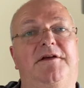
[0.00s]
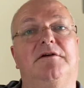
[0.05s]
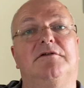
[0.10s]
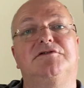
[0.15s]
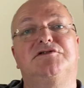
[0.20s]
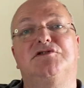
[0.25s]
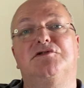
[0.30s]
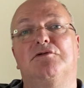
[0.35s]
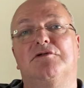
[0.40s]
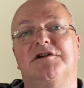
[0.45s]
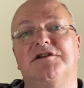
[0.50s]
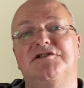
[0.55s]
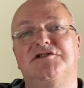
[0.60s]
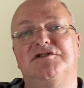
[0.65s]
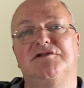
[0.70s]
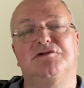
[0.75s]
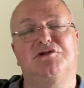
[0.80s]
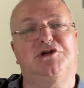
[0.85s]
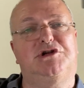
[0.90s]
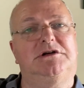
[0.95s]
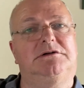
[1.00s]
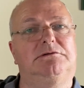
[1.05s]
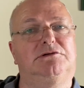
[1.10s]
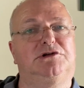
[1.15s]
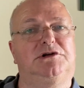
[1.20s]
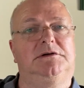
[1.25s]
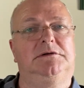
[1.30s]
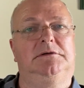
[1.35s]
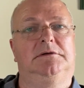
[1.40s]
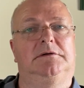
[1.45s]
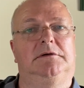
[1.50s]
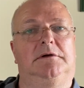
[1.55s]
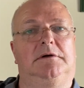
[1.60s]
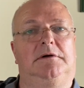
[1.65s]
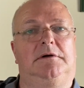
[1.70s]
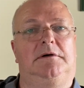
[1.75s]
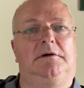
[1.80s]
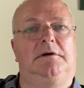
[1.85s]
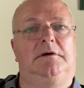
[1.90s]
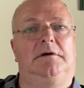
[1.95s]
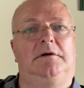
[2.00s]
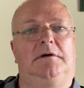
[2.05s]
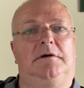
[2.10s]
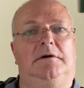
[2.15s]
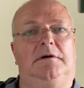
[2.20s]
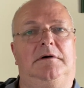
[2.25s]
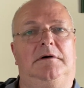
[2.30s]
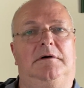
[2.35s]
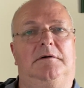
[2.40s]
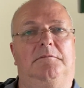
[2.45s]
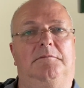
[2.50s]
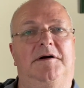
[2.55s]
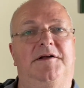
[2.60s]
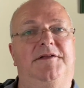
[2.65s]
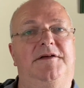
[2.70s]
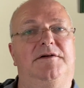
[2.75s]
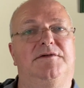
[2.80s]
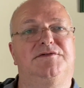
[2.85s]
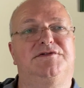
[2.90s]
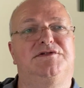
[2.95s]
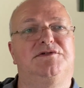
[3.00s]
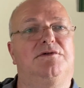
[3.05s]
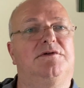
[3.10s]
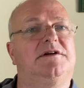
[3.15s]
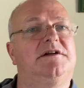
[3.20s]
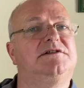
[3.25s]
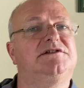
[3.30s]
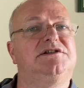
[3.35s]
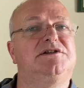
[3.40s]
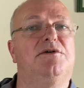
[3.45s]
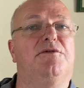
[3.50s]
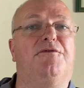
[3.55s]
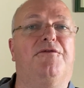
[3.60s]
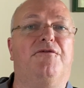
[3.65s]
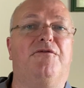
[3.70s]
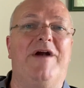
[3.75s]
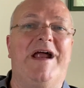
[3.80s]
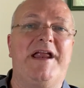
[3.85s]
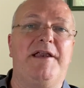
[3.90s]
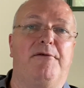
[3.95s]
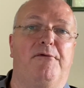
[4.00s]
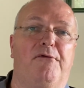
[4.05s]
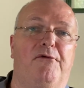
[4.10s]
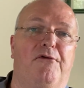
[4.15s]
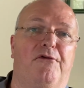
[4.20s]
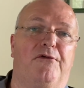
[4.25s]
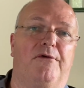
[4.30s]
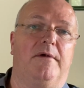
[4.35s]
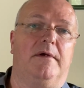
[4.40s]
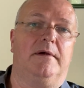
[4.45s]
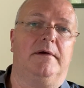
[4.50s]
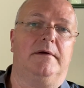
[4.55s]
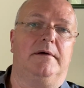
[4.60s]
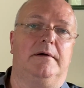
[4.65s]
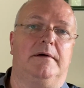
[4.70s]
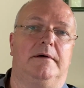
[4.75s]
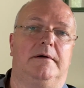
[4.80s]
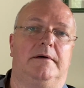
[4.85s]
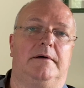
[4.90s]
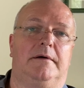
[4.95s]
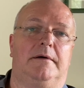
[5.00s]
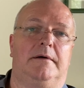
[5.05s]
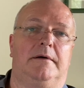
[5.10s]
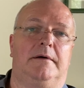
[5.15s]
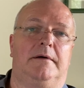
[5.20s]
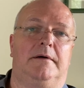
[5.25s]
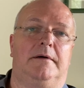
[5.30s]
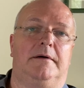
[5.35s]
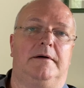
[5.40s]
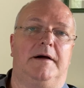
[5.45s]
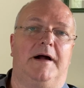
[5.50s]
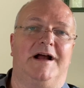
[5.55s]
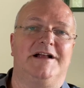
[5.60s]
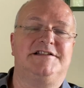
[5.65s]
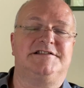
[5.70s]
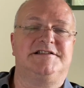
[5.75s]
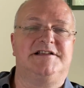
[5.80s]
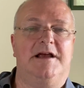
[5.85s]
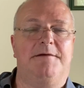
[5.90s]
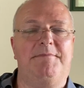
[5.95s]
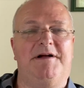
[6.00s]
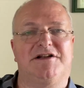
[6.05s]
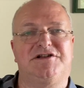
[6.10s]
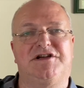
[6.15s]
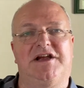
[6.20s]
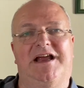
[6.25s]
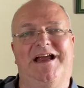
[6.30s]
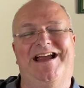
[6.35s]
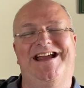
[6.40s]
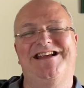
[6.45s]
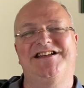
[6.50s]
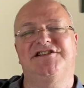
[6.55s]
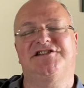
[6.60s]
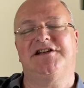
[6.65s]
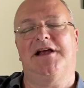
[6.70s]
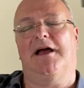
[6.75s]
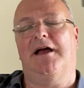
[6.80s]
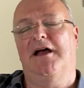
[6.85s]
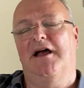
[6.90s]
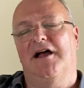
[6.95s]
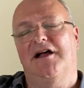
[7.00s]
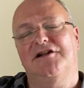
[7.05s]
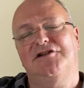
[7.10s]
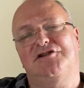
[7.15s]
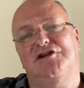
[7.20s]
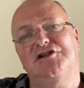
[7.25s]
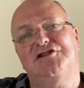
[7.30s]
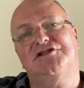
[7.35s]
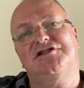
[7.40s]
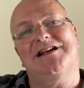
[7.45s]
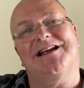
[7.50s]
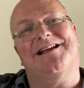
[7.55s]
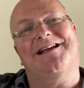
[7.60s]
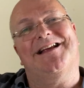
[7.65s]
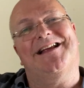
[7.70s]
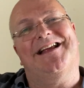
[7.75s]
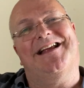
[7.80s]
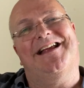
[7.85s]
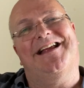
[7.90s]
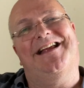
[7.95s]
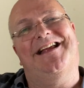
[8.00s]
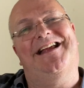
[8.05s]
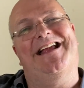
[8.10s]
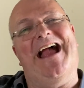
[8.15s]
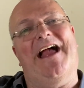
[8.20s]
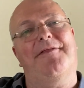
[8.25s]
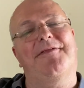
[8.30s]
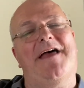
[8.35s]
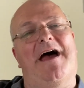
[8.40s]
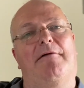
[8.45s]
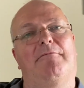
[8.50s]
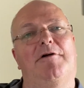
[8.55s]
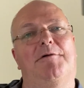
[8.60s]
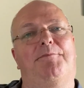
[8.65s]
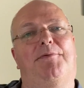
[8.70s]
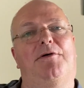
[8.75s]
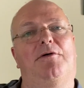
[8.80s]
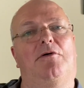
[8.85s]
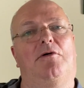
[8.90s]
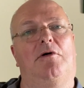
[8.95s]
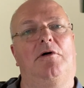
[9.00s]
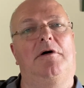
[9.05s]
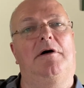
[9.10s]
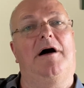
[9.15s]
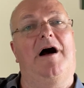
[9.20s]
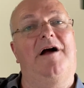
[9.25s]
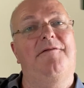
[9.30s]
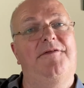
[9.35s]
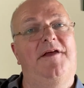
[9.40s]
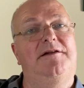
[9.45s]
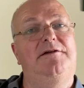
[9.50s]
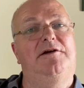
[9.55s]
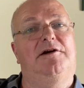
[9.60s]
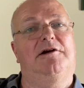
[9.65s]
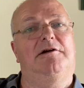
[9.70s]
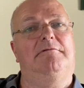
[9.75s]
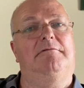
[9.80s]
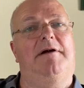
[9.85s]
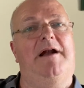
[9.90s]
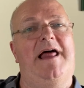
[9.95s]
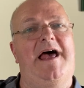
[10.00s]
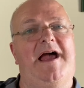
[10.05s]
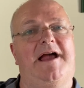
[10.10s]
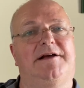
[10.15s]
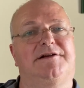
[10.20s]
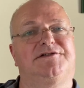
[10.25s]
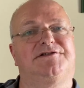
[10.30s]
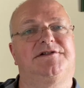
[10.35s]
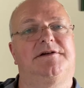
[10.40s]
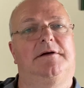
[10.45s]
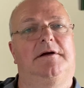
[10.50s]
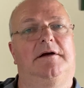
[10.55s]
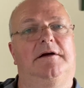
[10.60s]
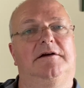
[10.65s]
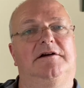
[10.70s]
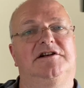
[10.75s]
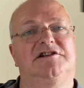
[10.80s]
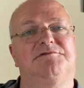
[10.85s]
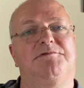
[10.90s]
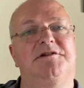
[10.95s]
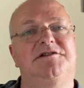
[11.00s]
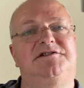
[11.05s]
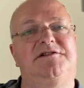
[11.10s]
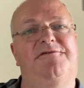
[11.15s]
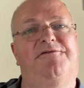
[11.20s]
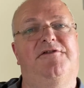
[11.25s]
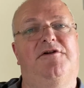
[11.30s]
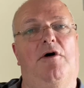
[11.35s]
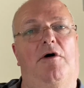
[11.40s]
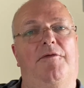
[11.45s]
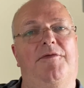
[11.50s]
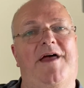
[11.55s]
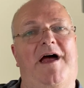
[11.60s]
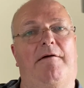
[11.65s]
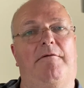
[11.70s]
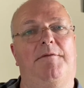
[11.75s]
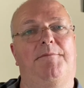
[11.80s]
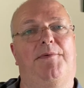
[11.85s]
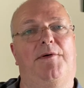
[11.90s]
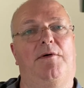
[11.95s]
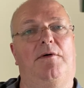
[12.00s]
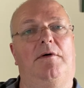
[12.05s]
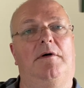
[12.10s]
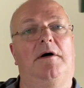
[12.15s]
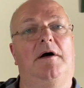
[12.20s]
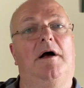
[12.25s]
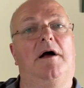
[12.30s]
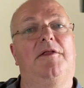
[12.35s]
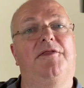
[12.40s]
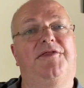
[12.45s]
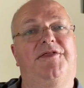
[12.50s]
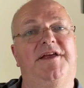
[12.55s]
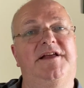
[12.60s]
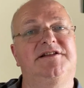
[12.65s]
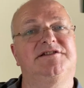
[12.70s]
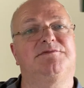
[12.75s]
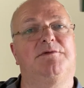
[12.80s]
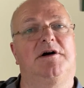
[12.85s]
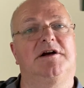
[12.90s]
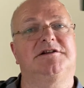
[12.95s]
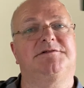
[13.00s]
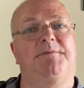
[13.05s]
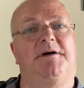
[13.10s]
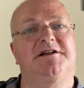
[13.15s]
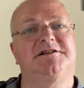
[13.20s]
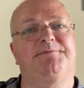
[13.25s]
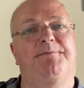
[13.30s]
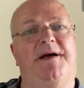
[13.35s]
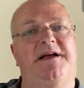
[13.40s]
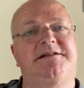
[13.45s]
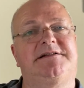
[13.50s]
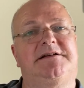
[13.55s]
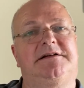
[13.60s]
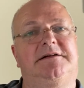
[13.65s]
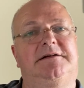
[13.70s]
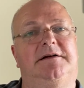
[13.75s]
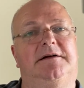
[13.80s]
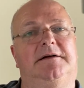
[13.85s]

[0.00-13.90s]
you're talking to your children, whether you're talking to your friends, it's so much easier just to get that rapport, and then you can relax. Because once you've got that rapport, things work much better.